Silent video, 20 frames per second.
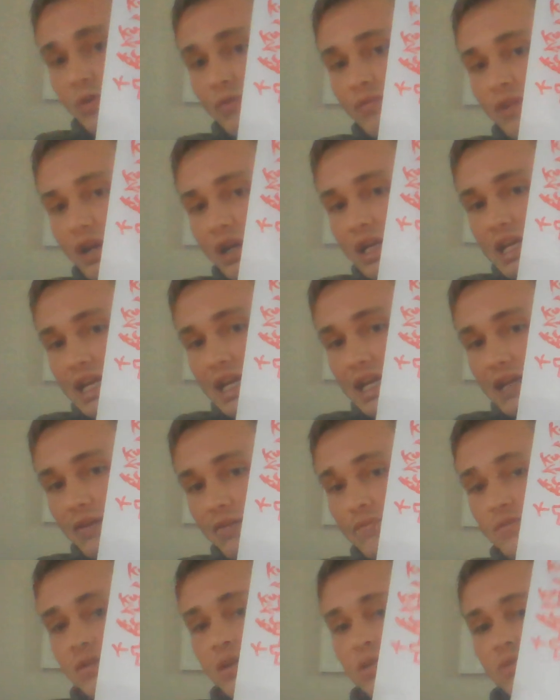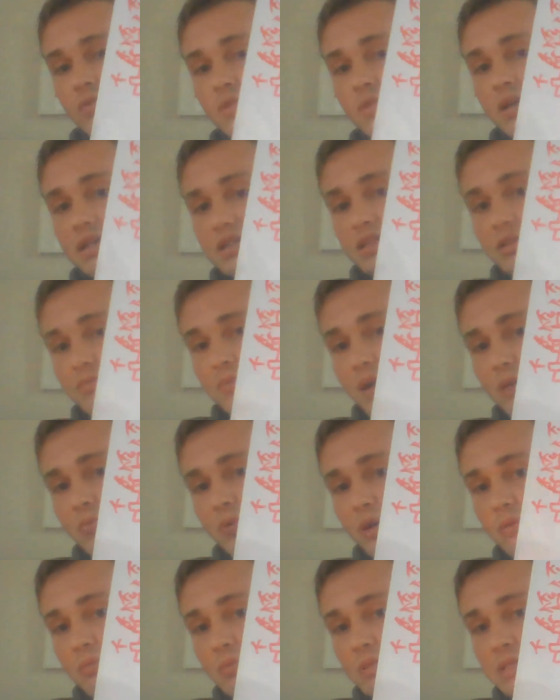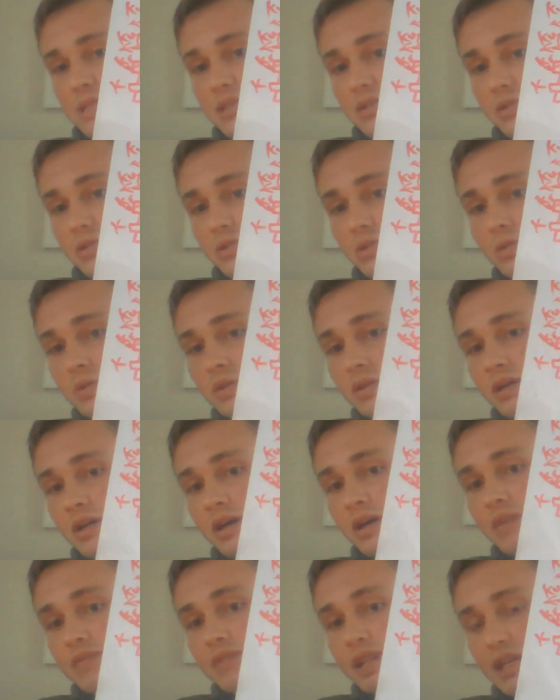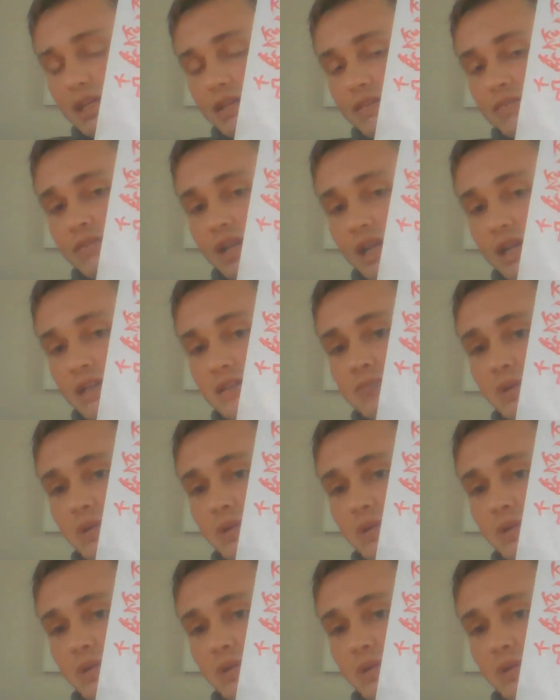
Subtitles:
our very negative resting membrane potential of negative 90